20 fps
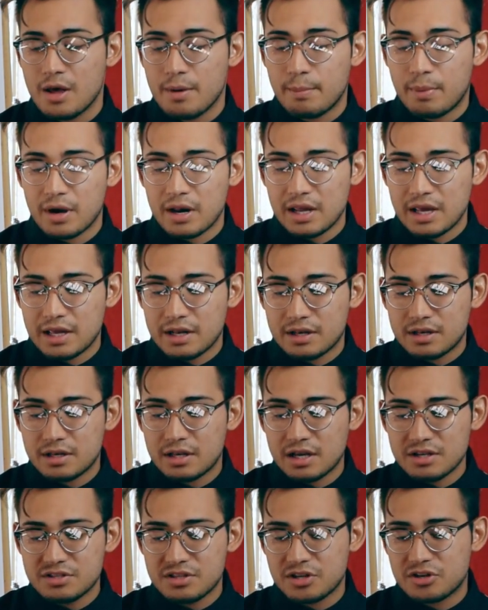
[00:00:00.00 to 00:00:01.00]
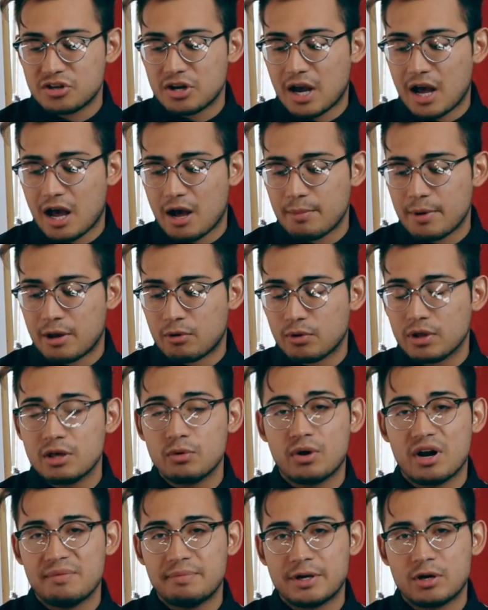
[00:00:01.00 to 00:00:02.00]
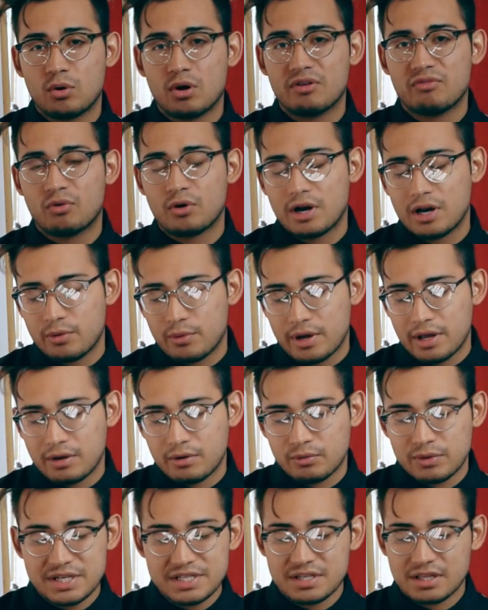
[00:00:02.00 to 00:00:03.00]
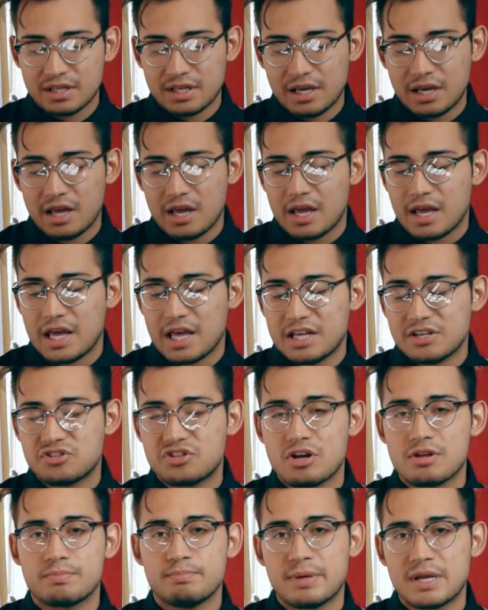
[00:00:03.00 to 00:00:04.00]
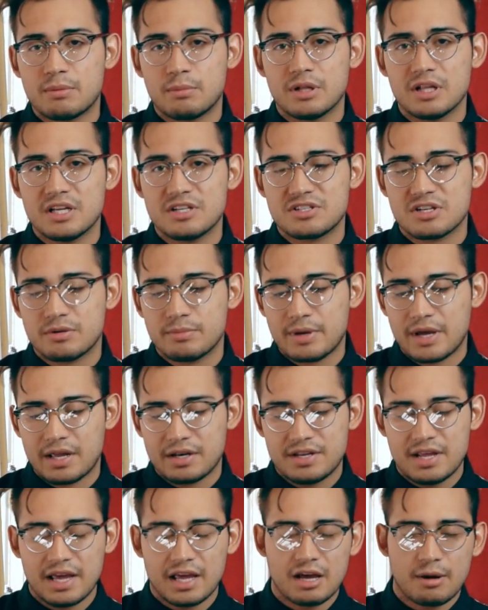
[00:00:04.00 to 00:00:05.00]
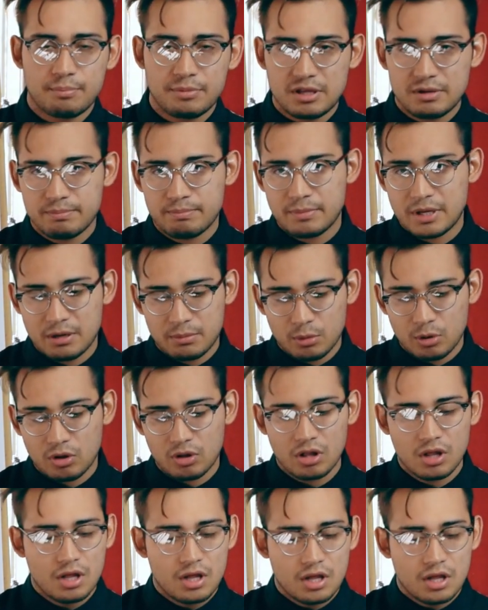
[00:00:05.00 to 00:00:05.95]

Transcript: but it does the job, and really what I've been going for anyway recently is just minimalism and taking up the minimal